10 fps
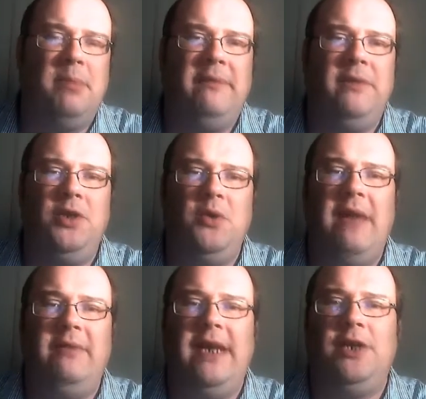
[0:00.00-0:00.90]
But if you do
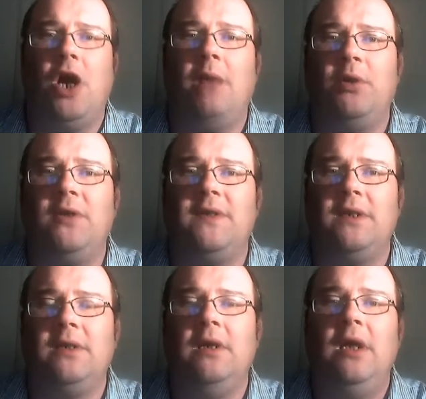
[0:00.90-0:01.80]
have an HR
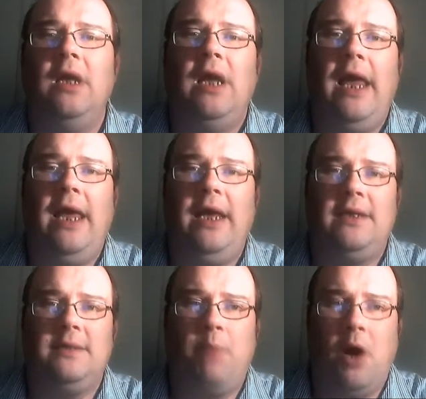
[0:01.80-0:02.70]
person
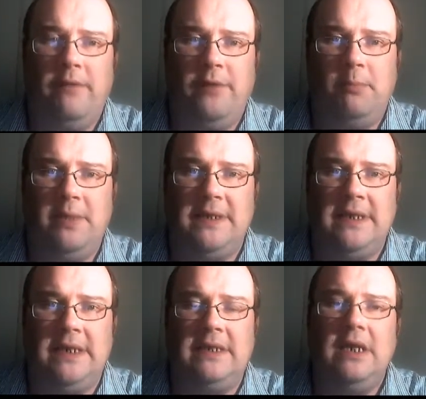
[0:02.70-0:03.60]
as part of your
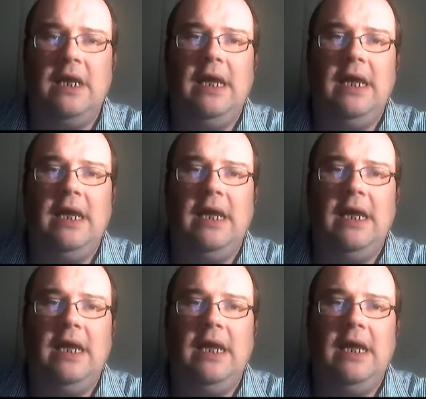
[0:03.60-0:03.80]
business,